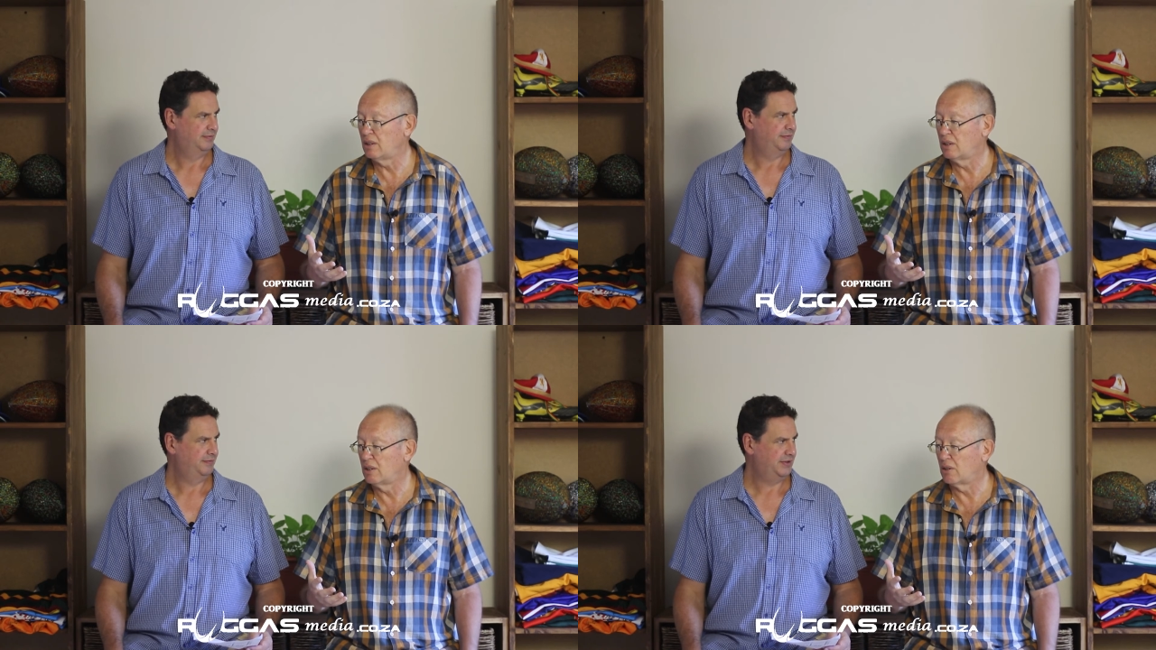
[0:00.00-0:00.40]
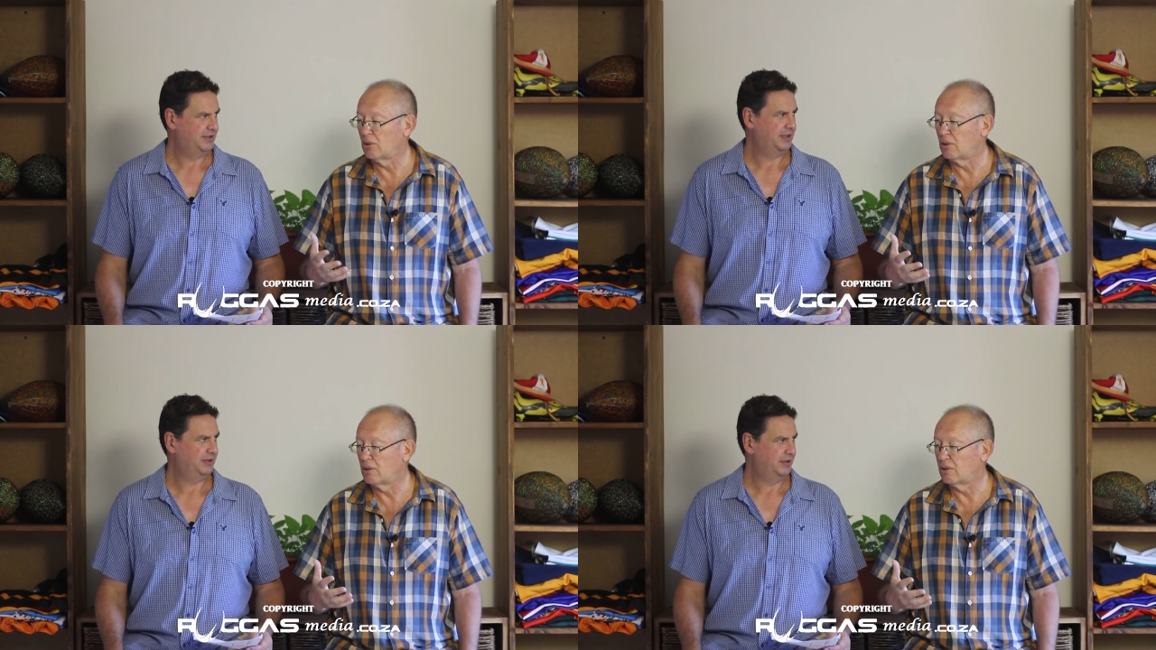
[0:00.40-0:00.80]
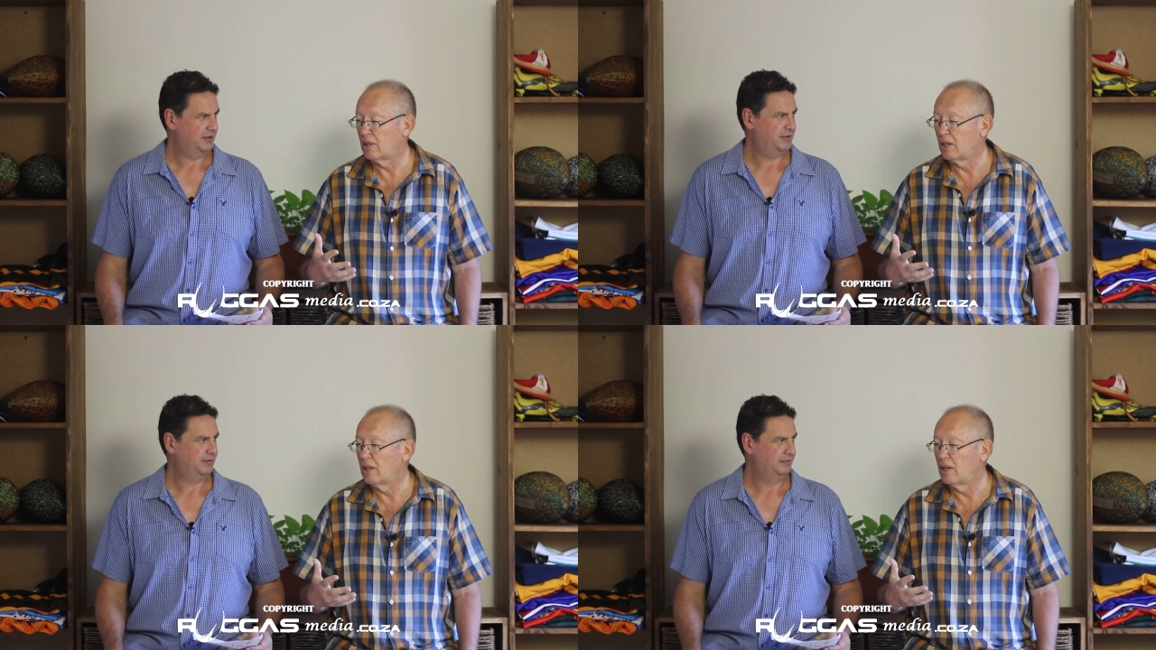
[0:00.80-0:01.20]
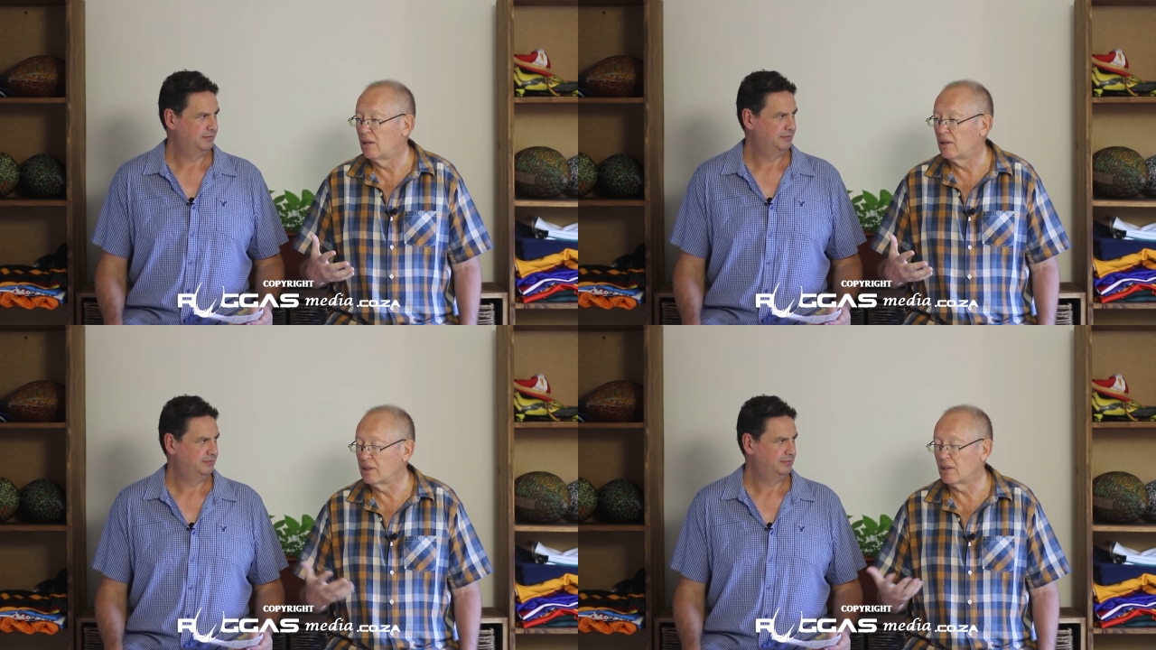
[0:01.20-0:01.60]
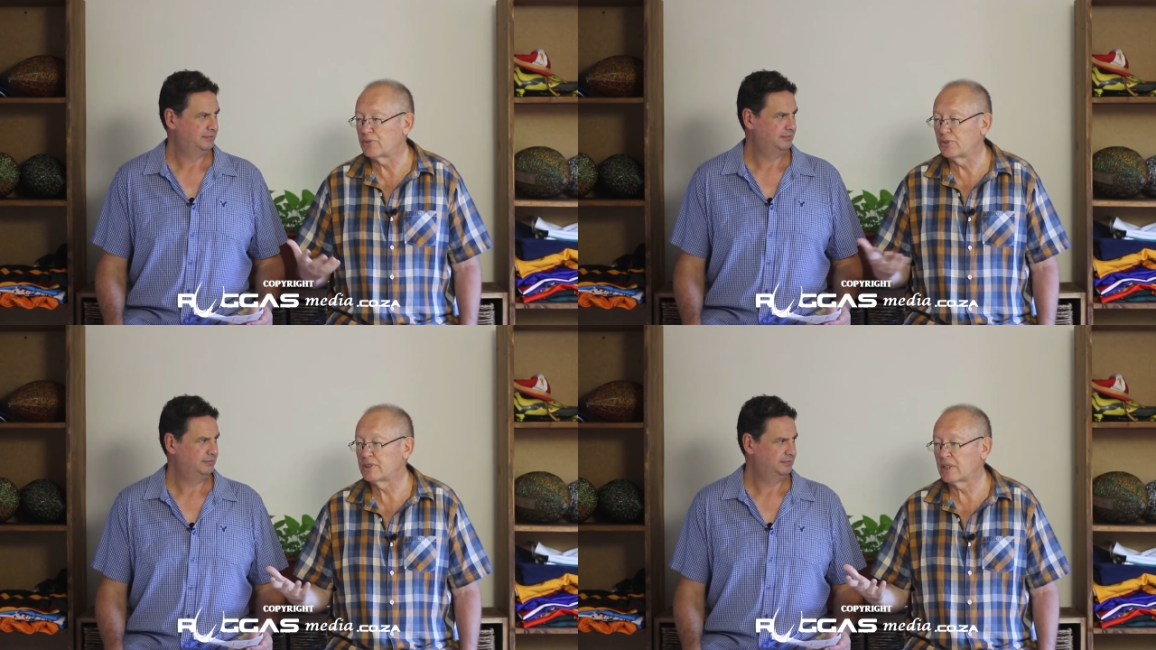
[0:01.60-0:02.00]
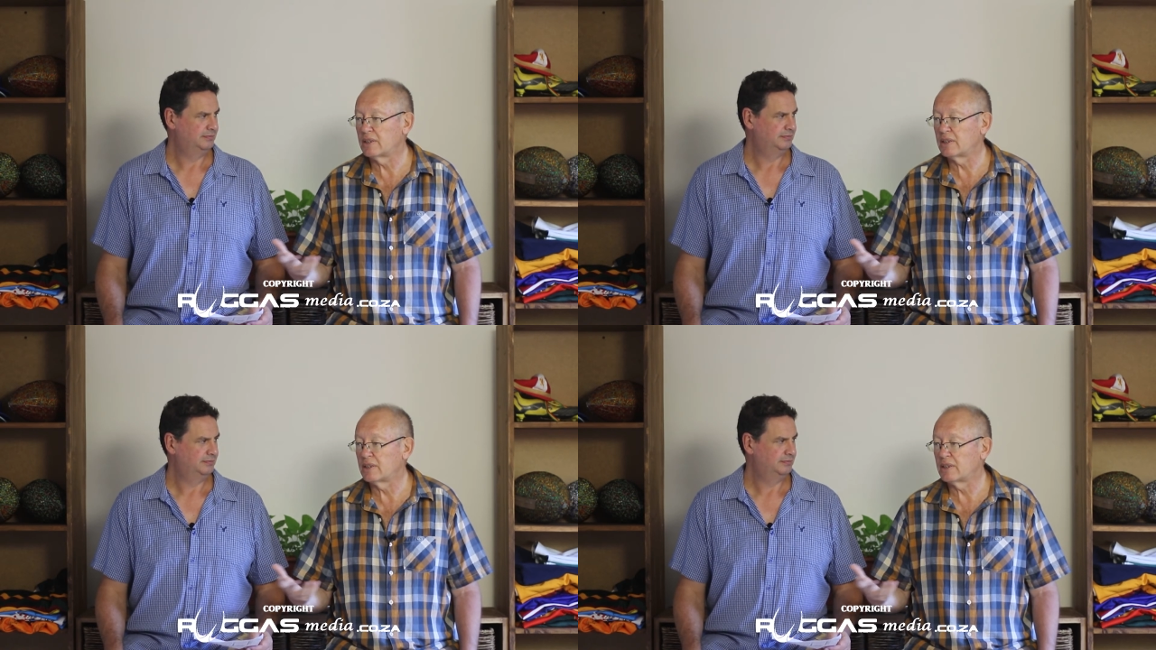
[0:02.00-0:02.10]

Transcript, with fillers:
Speaker 1: Free State in action. Yeah, Free State